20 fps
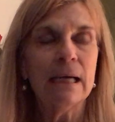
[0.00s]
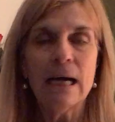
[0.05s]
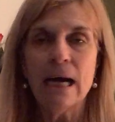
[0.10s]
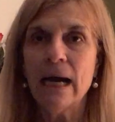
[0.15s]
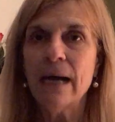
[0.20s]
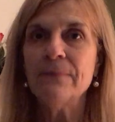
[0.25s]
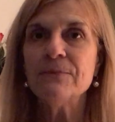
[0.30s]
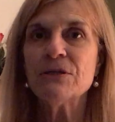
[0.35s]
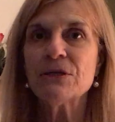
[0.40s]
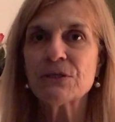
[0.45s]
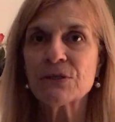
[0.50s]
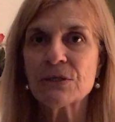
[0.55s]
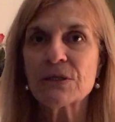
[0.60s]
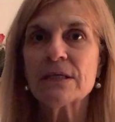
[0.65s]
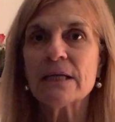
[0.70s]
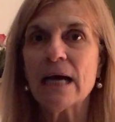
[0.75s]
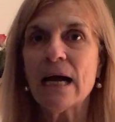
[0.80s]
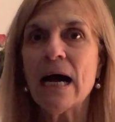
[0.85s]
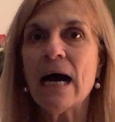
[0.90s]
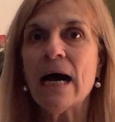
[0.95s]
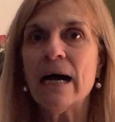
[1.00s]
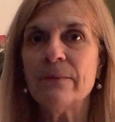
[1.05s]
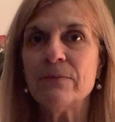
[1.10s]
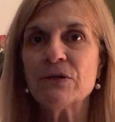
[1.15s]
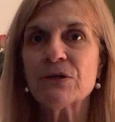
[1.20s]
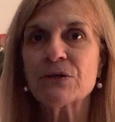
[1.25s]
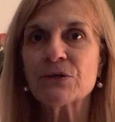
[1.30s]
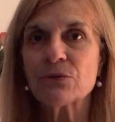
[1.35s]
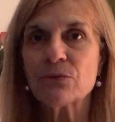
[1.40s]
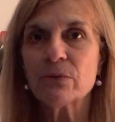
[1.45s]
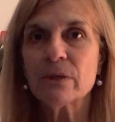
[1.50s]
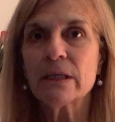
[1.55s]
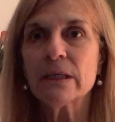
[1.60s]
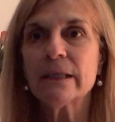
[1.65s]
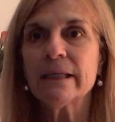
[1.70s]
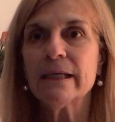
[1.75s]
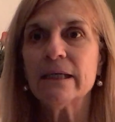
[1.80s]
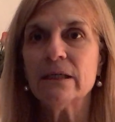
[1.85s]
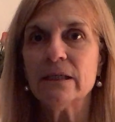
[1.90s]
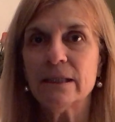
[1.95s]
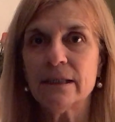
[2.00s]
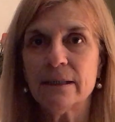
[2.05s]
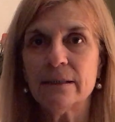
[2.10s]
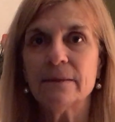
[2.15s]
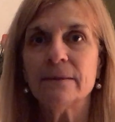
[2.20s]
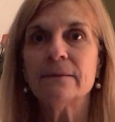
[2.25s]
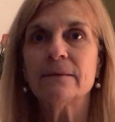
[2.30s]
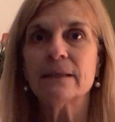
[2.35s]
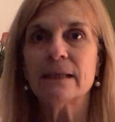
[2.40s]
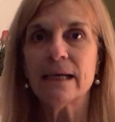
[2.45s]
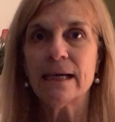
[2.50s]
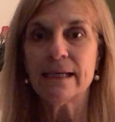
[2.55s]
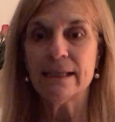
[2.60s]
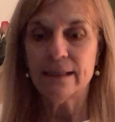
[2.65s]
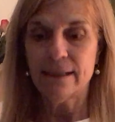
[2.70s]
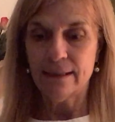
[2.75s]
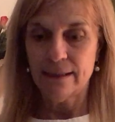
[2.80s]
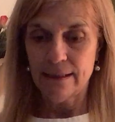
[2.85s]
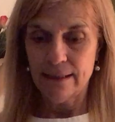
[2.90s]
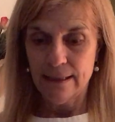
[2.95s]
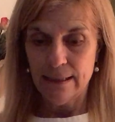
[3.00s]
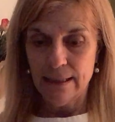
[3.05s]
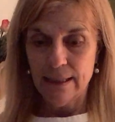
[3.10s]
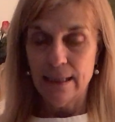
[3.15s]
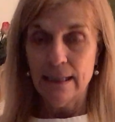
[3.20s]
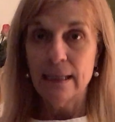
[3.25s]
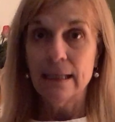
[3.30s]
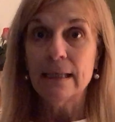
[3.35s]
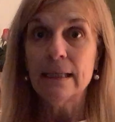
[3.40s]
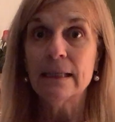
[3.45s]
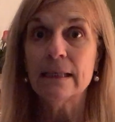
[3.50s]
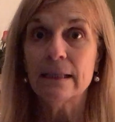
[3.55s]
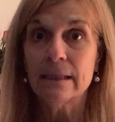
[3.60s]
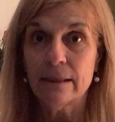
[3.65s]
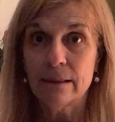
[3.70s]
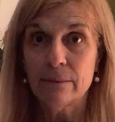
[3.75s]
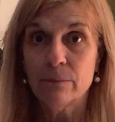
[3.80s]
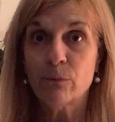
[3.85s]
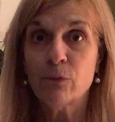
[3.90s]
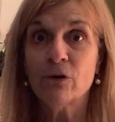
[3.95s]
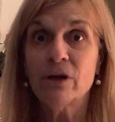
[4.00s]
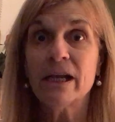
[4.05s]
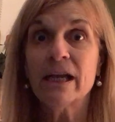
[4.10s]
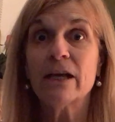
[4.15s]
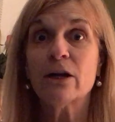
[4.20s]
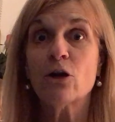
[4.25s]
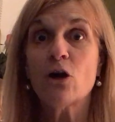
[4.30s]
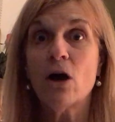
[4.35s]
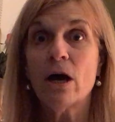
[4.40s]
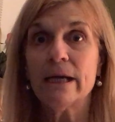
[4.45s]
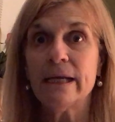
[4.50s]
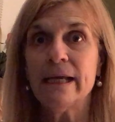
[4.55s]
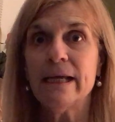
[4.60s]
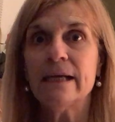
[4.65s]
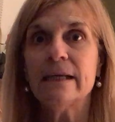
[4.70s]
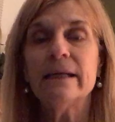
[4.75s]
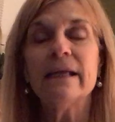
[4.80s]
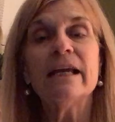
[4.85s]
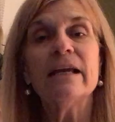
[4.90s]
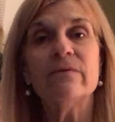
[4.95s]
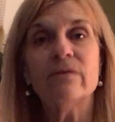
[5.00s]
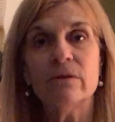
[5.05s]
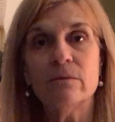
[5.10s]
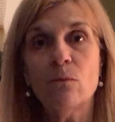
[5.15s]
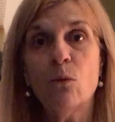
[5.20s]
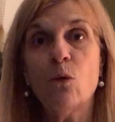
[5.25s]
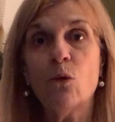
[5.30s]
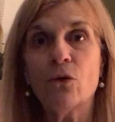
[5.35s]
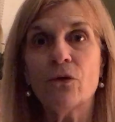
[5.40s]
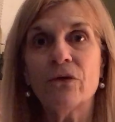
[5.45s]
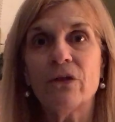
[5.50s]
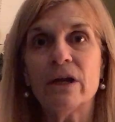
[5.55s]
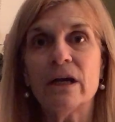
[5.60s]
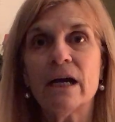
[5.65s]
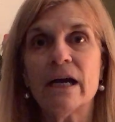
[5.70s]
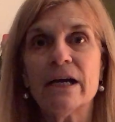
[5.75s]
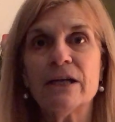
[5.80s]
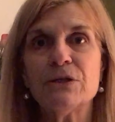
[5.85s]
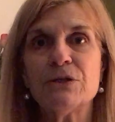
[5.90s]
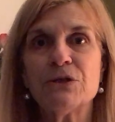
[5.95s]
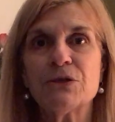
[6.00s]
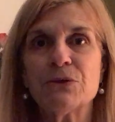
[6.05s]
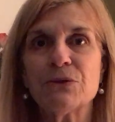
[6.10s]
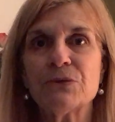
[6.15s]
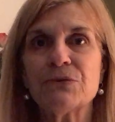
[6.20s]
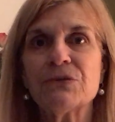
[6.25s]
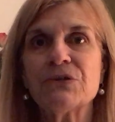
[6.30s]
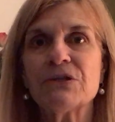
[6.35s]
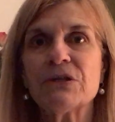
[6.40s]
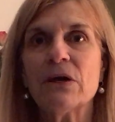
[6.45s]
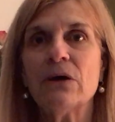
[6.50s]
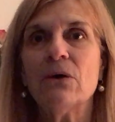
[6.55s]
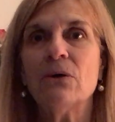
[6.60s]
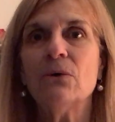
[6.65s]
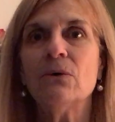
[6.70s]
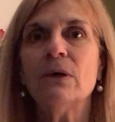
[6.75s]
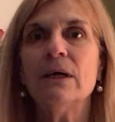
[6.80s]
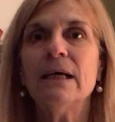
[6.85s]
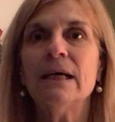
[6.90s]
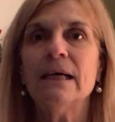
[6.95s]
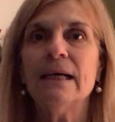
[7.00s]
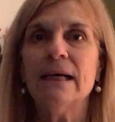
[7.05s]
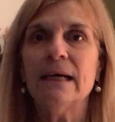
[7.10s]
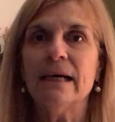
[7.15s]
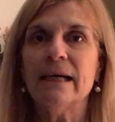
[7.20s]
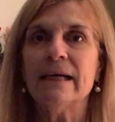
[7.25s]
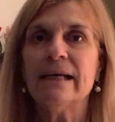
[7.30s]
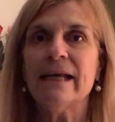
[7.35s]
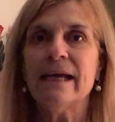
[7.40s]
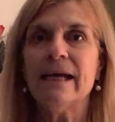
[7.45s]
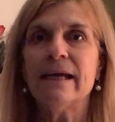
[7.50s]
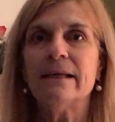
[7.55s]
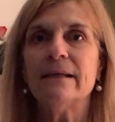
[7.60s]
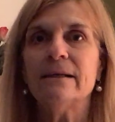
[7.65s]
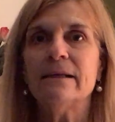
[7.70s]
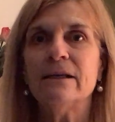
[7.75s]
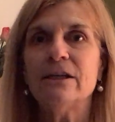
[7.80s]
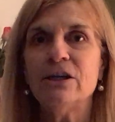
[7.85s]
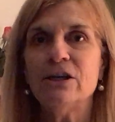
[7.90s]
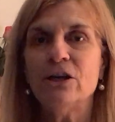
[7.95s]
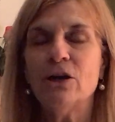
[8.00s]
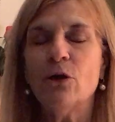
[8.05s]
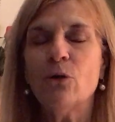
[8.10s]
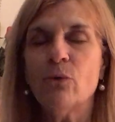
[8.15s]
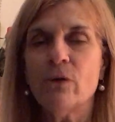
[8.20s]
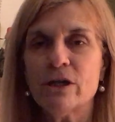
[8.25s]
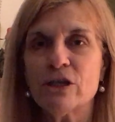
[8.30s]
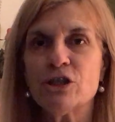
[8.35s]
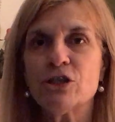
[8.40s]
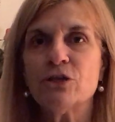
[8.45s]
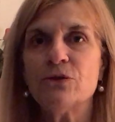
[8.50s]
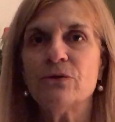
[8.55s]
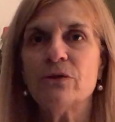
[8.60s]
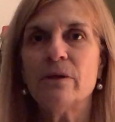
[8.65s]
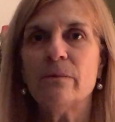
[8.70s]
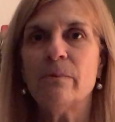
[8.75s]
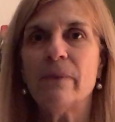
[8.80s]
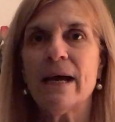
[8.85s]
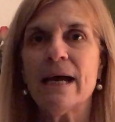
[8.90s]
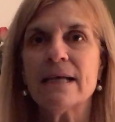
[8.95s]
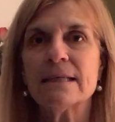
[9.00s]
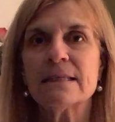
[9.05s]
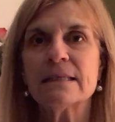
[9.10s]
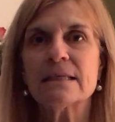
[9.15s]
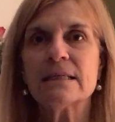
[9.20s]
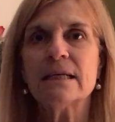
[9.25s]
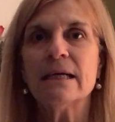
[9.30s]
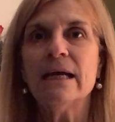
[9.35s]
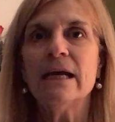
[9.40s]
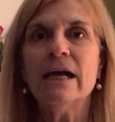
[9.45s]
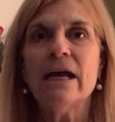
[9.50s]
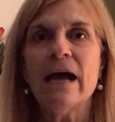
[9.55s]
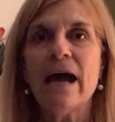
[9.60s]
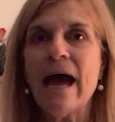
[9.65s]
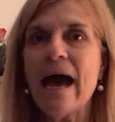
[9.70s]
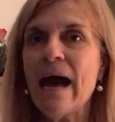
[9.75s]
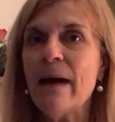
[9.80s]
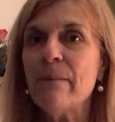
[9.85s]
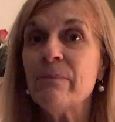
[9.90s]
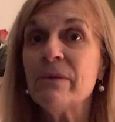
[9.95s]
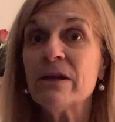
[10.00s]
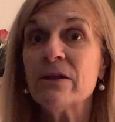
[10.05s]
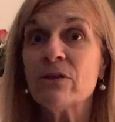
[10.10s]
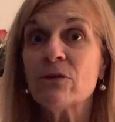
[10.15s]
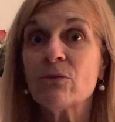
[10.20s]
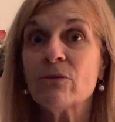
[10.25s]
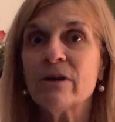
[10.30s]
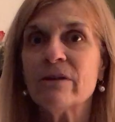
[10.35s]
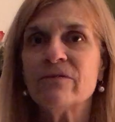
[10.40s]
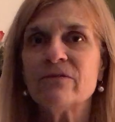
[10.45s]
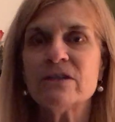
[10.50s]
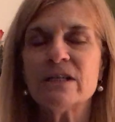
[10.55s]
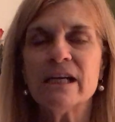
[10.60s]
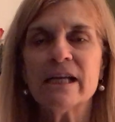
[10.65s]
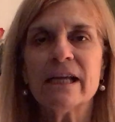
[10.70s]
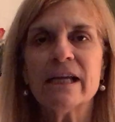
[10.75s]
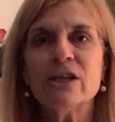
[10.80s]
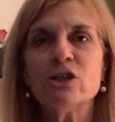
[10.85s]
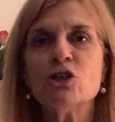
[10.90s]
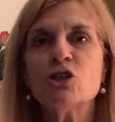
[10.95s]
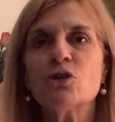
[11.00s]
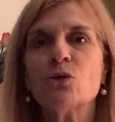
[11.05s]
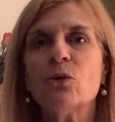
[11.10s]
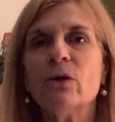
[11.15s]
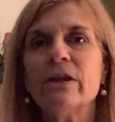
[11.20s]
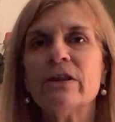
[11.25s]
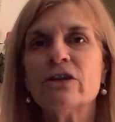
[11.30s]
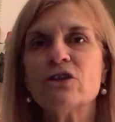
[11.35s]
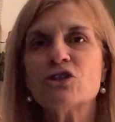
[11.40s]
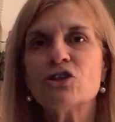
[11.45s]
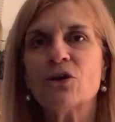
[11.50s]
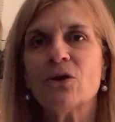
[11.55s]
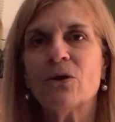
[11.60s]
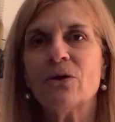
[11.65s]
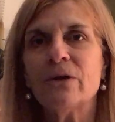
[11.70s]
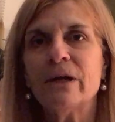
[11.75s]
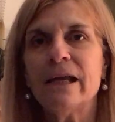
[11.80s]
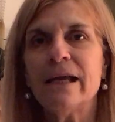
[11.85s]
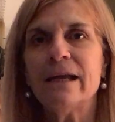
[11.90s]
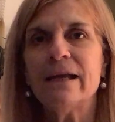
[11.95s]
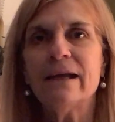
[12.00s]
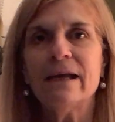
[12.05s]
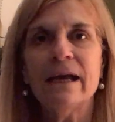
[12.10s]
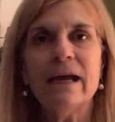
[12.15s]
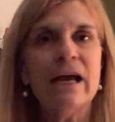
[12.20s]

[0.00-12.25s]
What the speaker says: I'm just really gonna kind of bring it on in even more than I do. So again, wish you the best. Happy thrifting. Enjoy the journey.